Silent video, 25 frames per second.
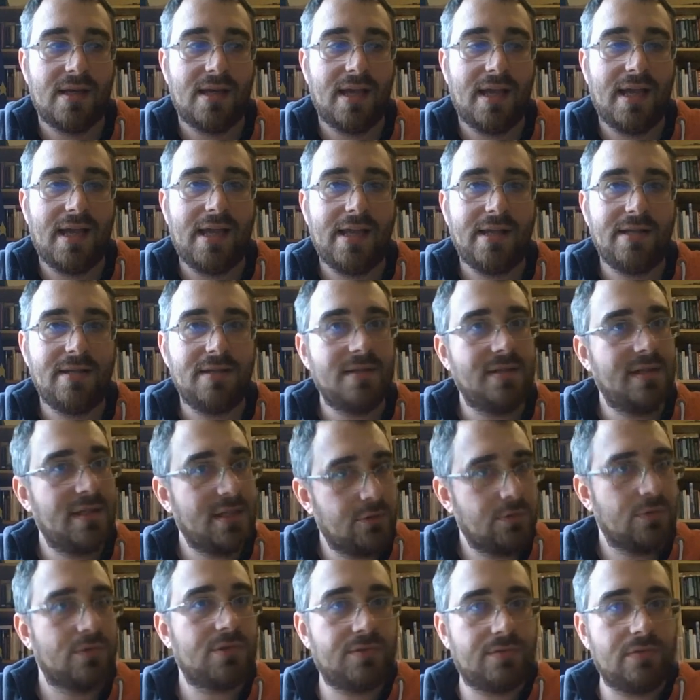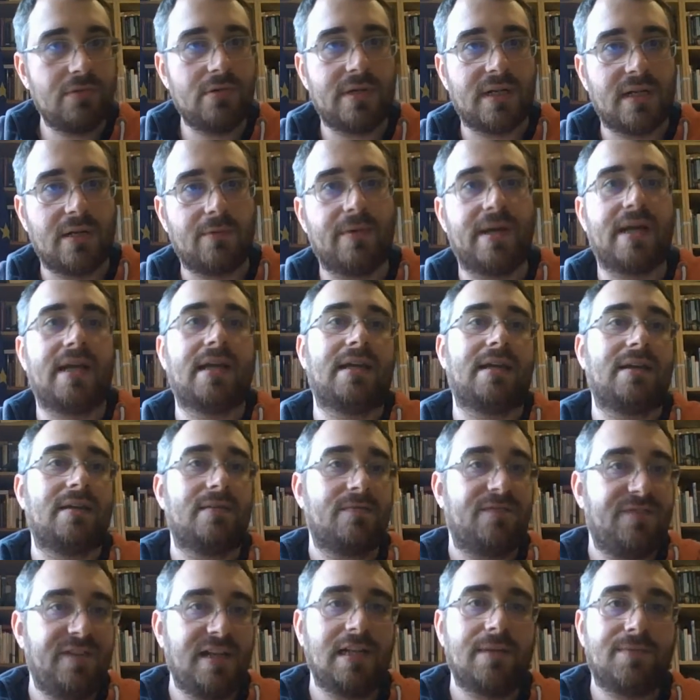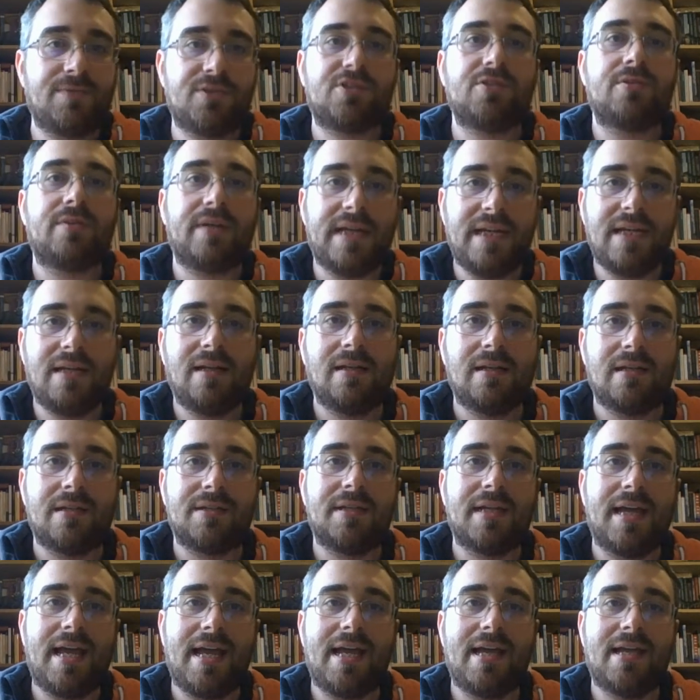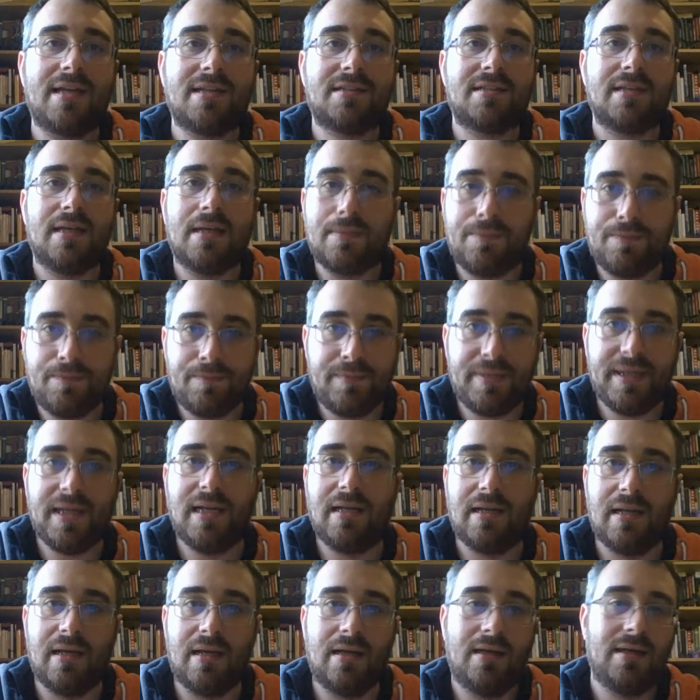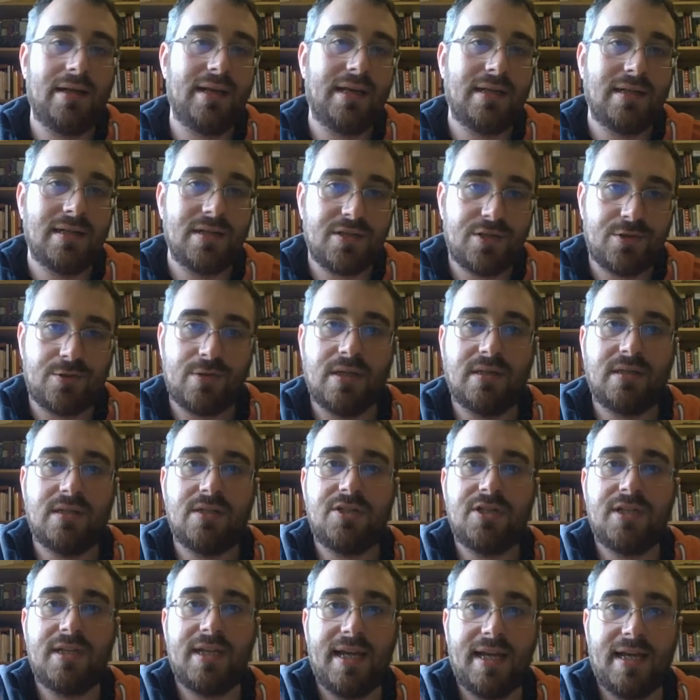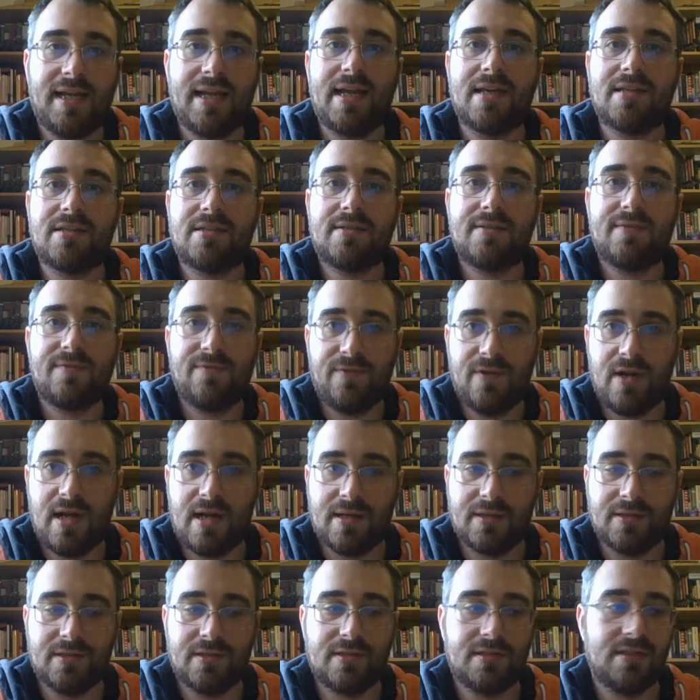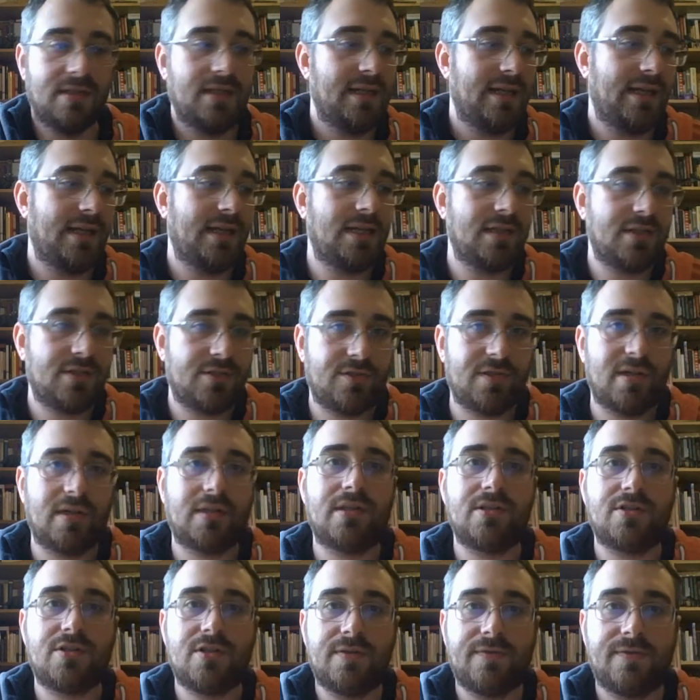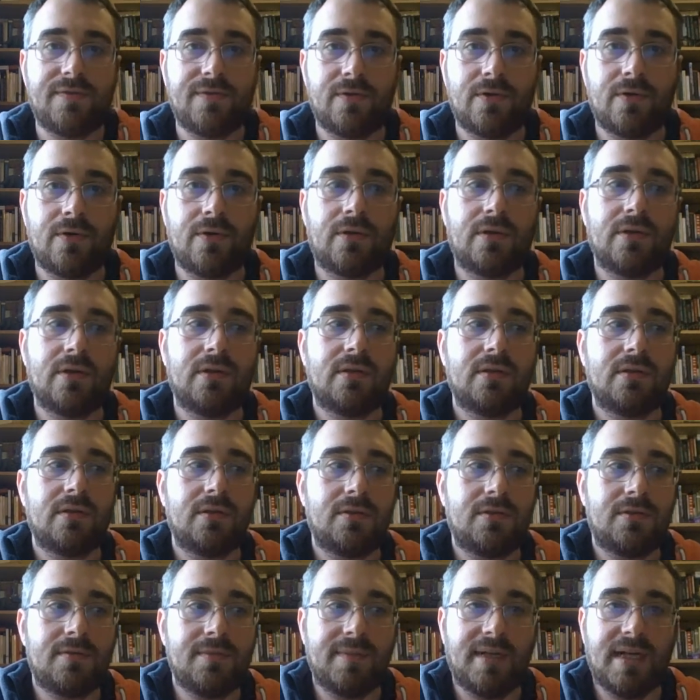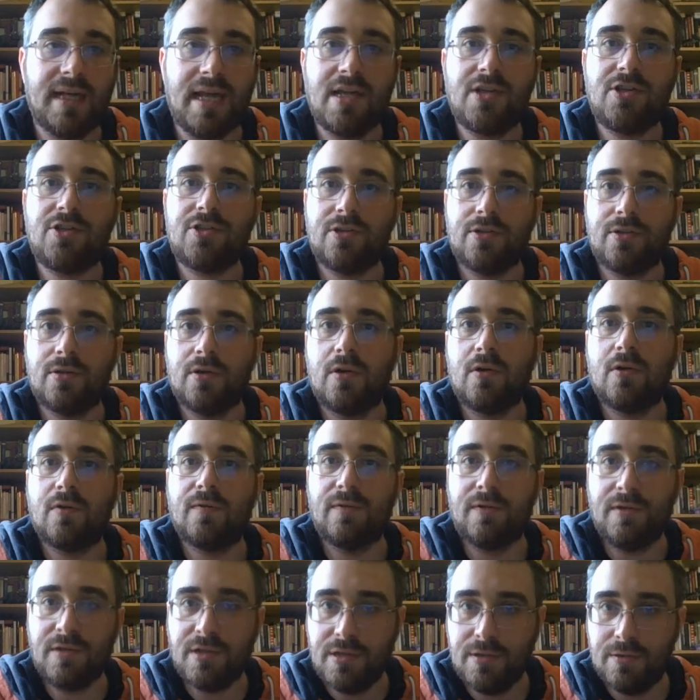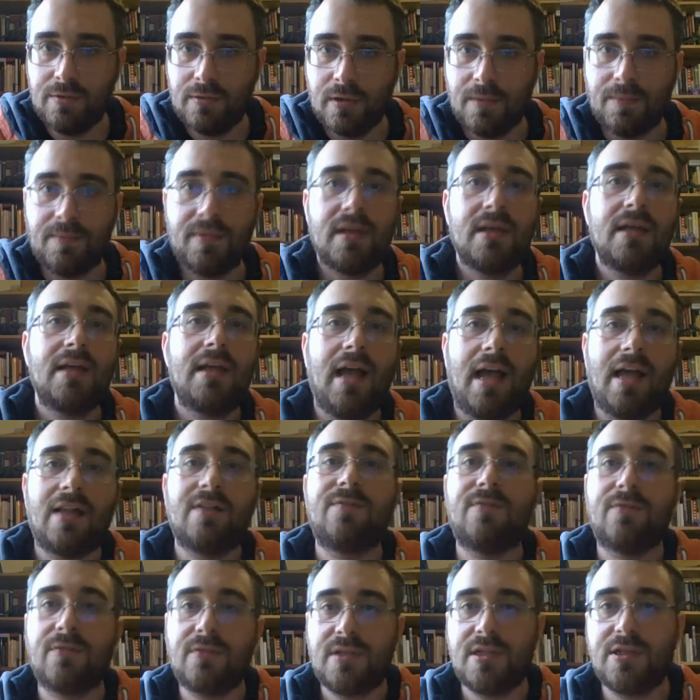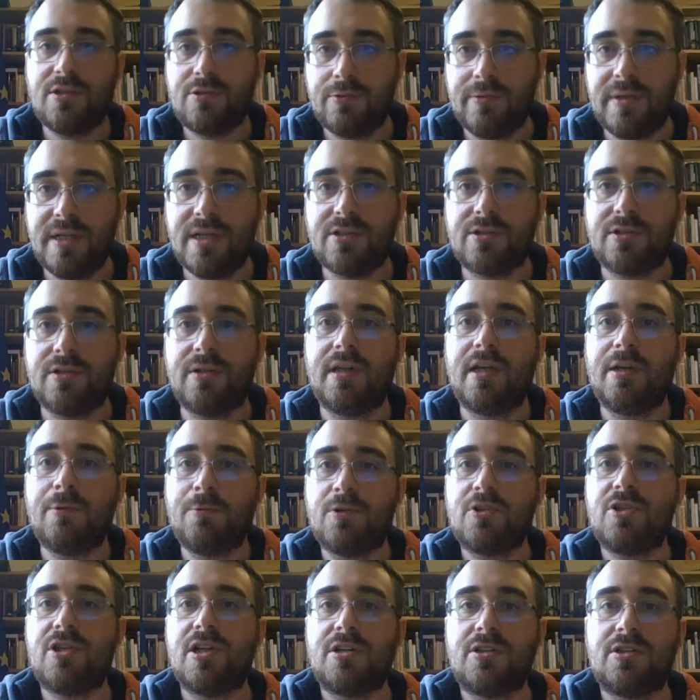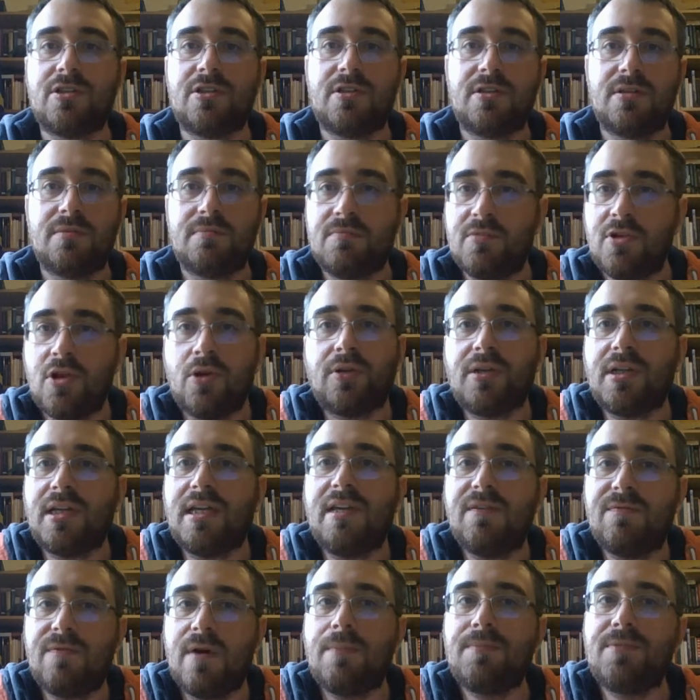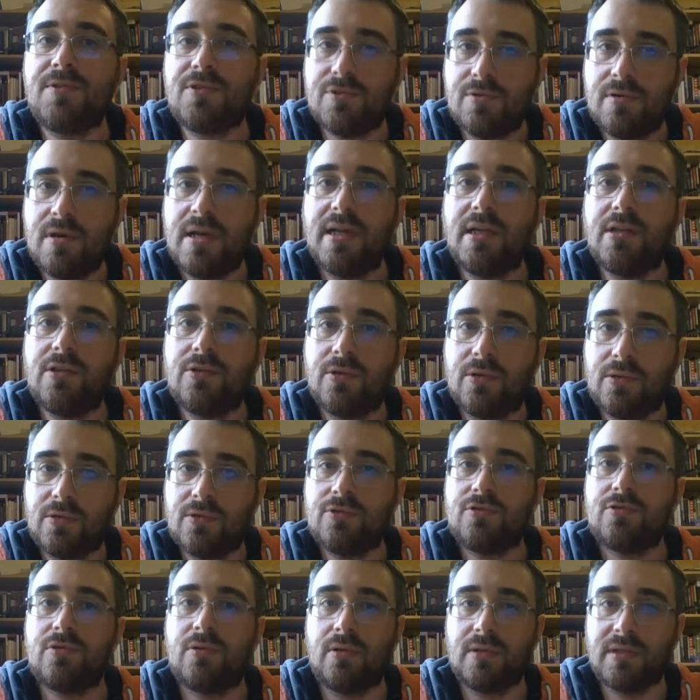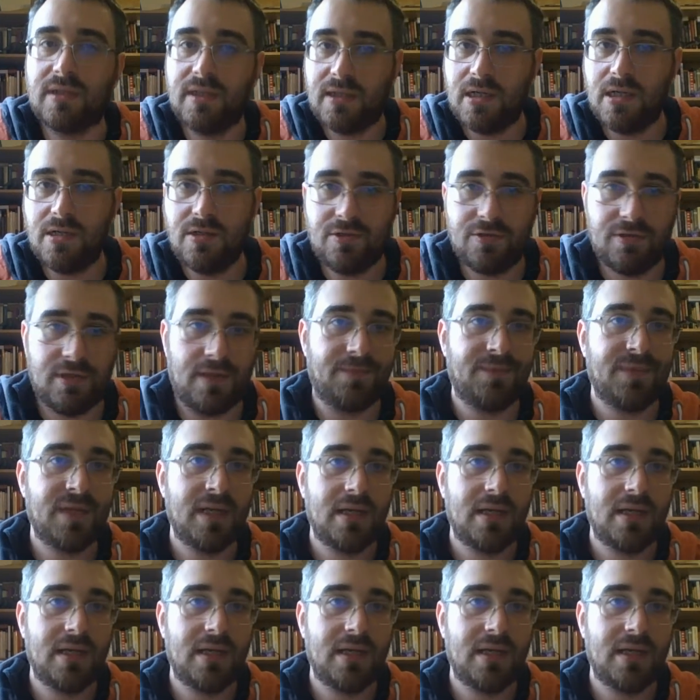And this was true in a way. Philip saw England as a pillar in his strategy against France, in his strategy for domination over Europe, and for this reason he would just not give up trying to control the country.